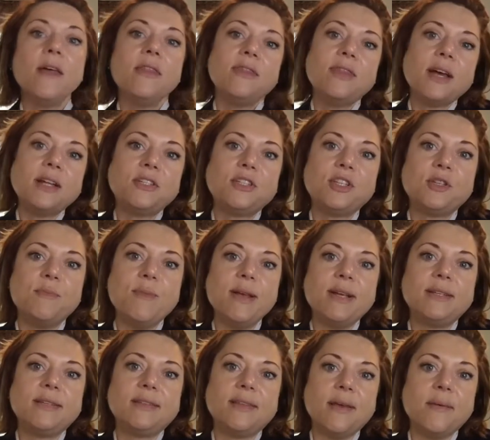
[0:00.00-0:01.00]
that just
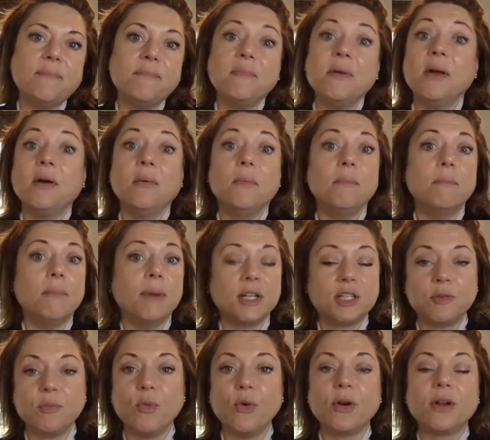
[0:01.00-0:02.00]
makes them
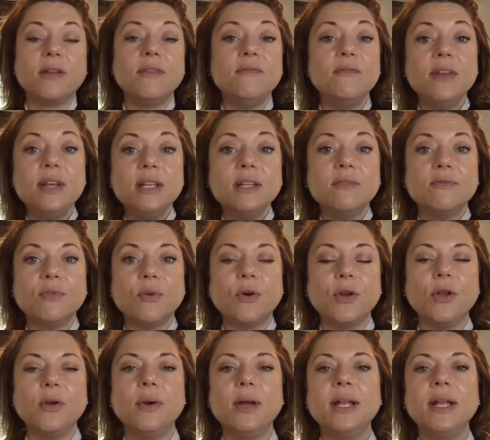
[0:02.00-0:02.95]
much more convenient for you.